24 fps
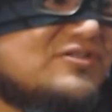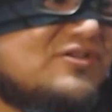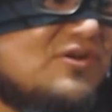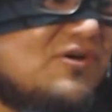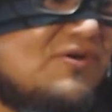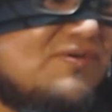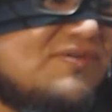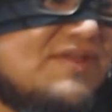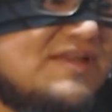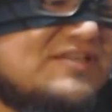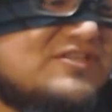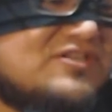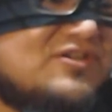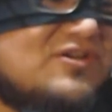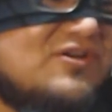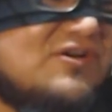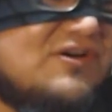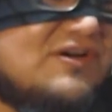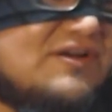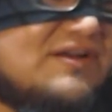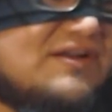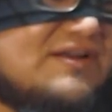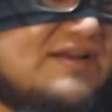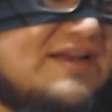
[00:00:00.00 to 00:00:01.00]
So that's
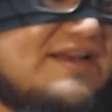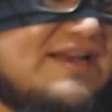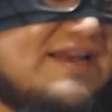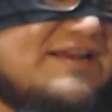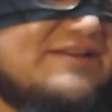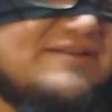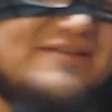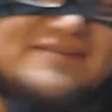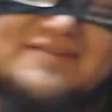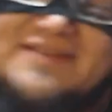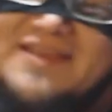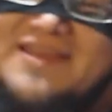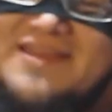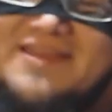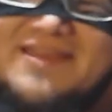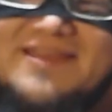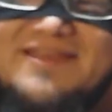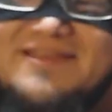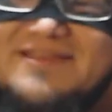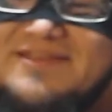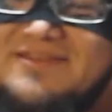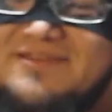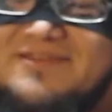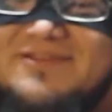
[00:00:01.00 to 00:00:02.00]
good. And
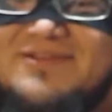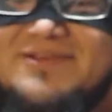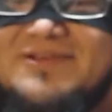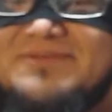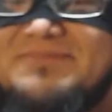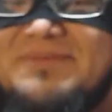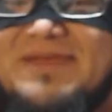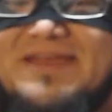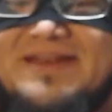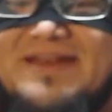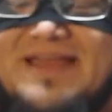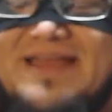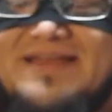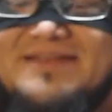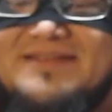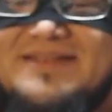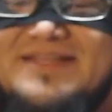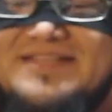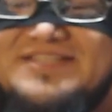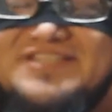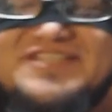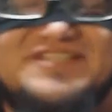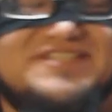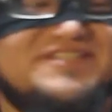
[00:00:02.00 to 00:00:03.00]
look, man,
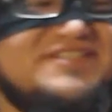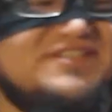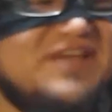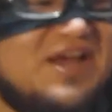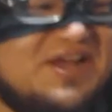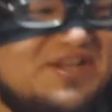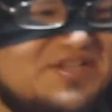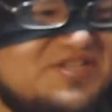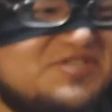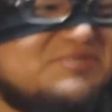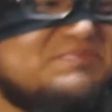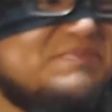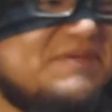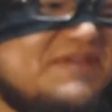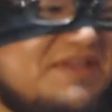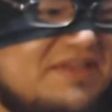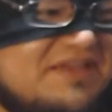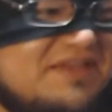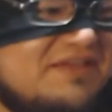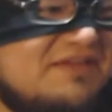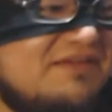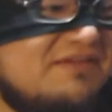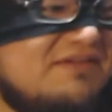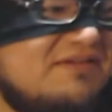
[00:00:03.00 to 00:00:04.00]
it stuns
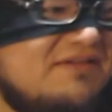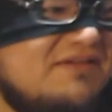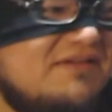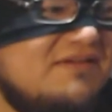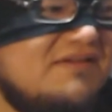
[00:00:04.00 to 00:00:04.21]
me.